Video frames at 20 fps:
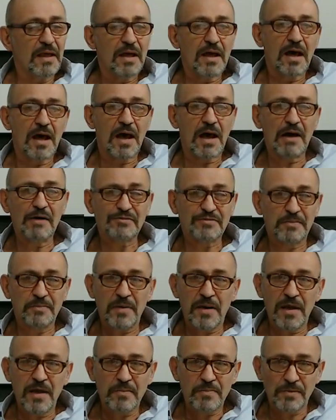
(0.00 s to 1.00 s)
half the
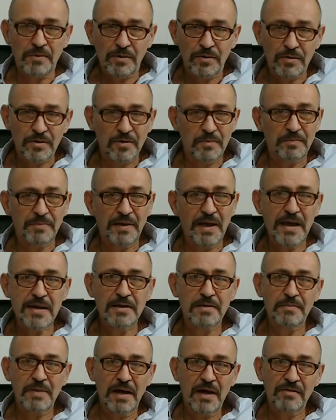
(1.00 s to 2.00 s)
people who complain
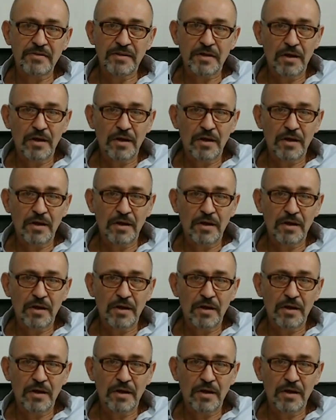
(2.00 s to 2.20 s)
about the